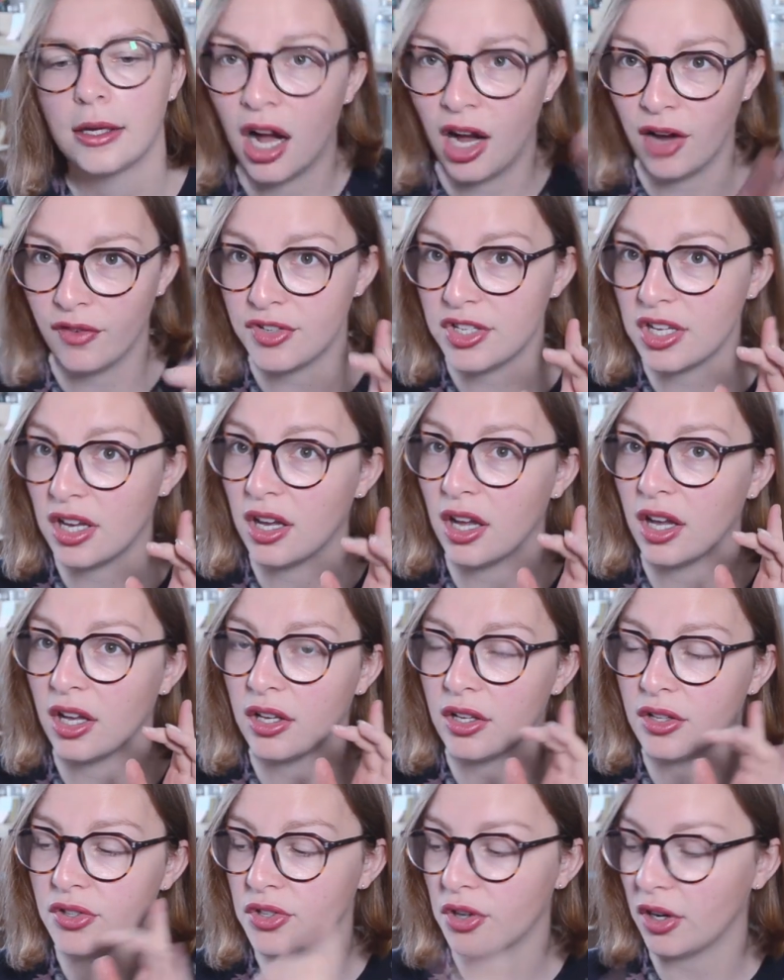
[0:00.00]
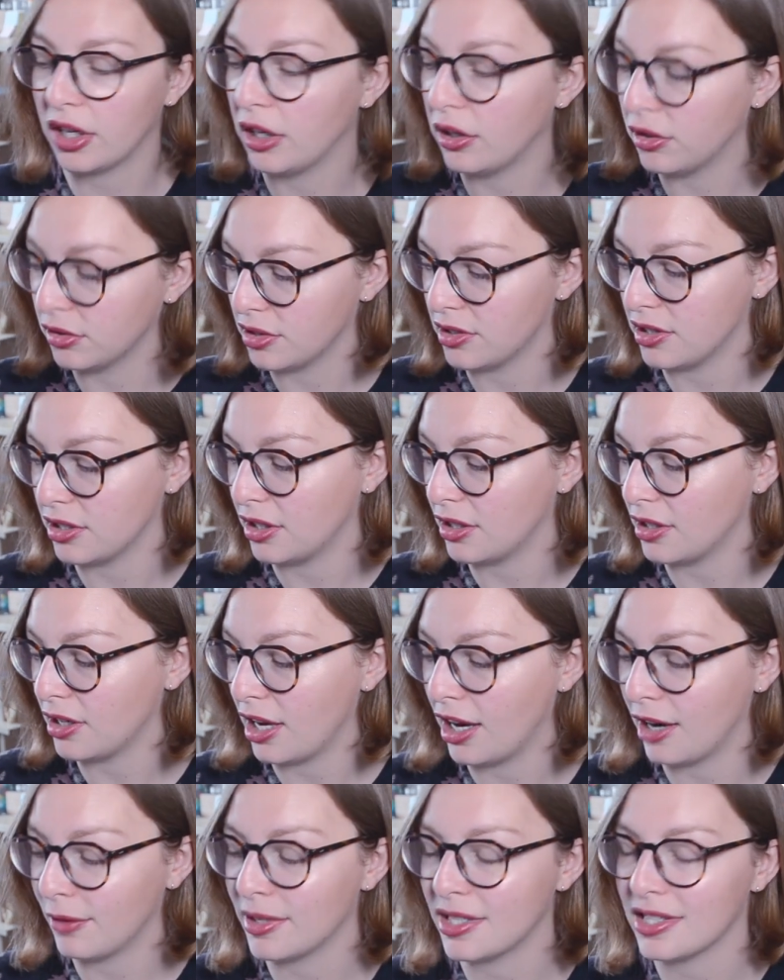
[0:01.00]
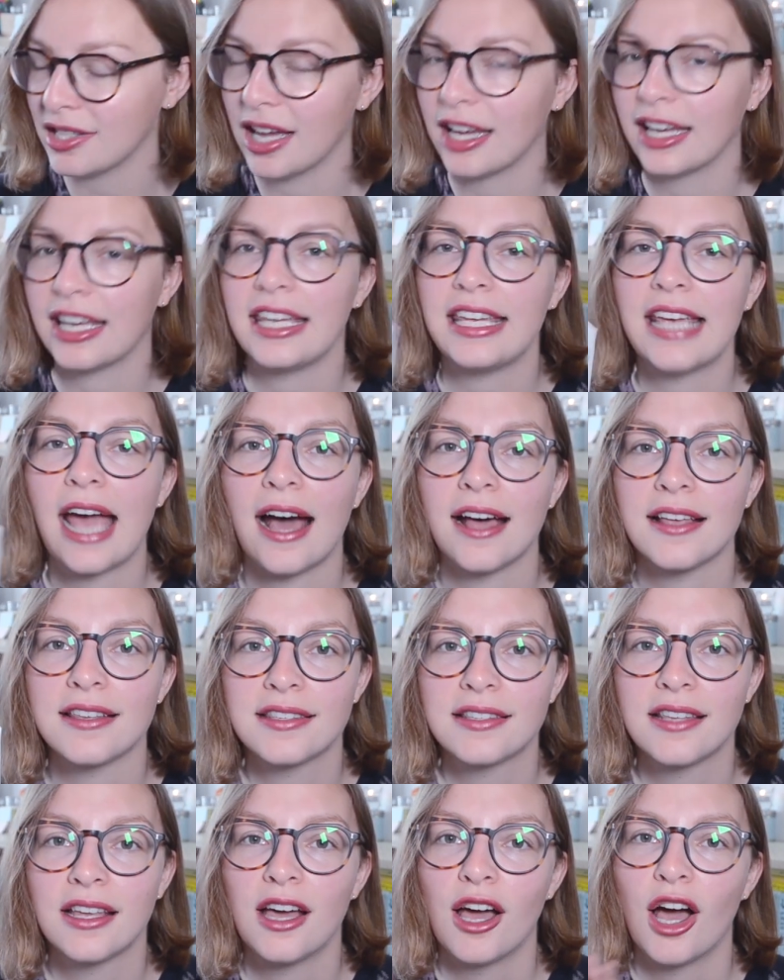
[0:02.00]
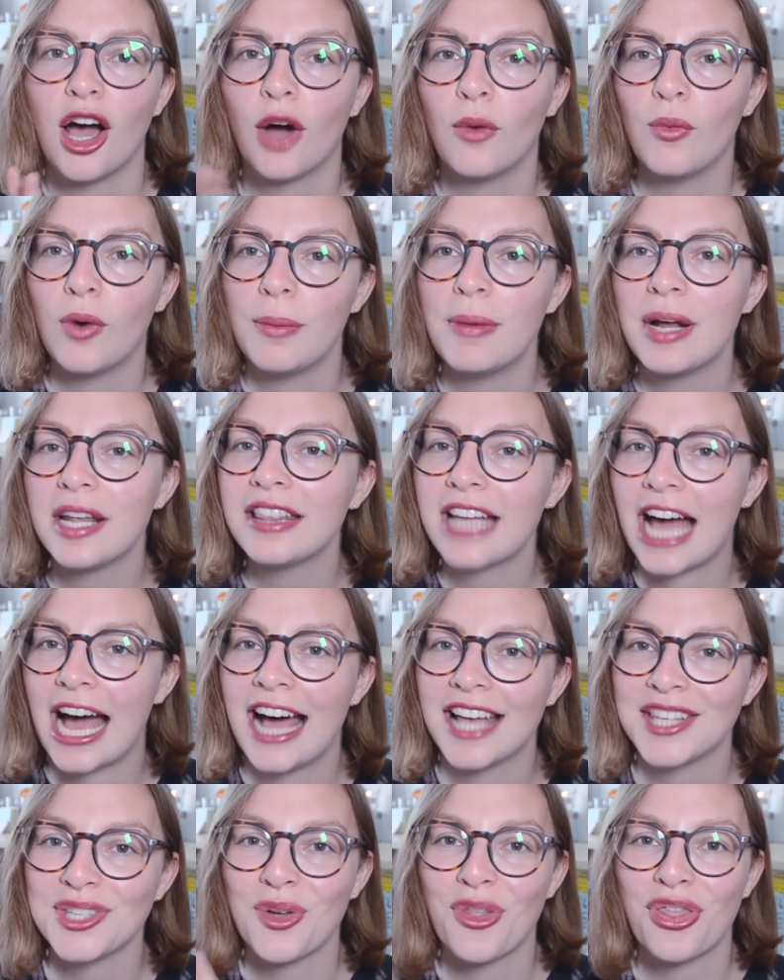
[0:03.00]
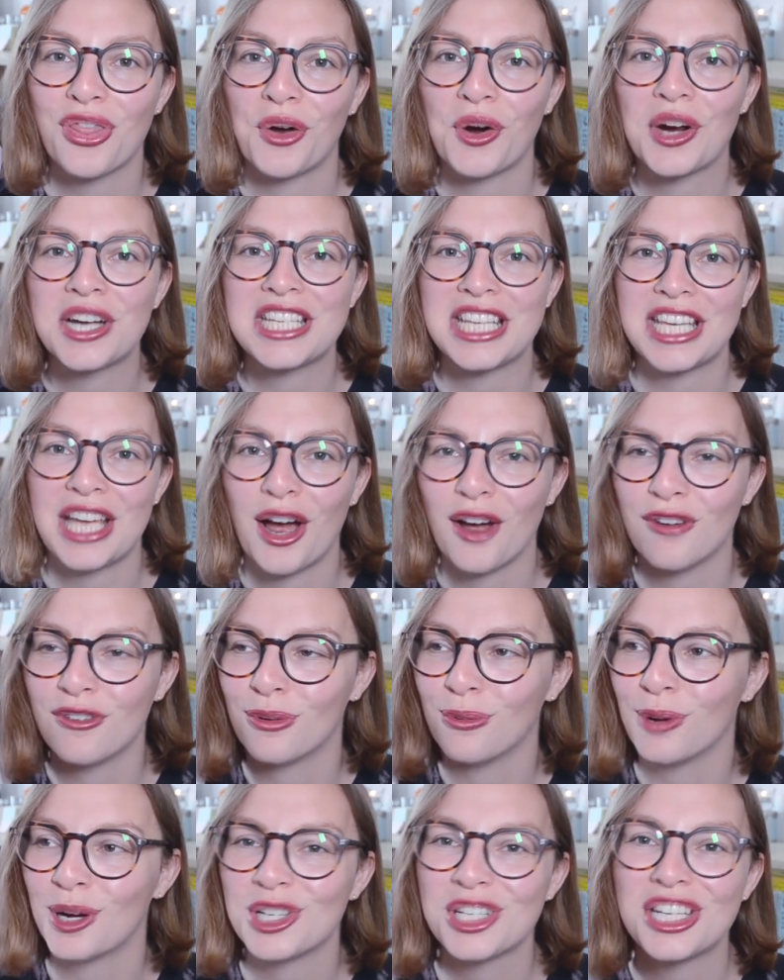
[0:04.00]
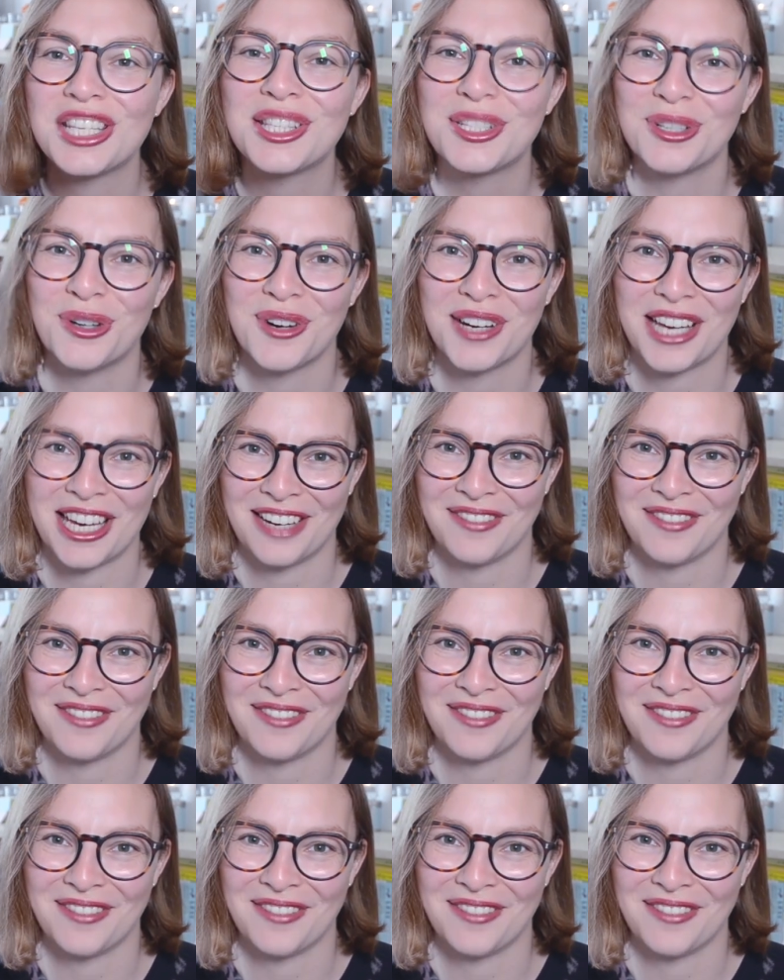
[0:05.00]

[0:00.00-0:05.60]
After Dolly Alderton, I was like, yes, a woman that has authority over what she's talking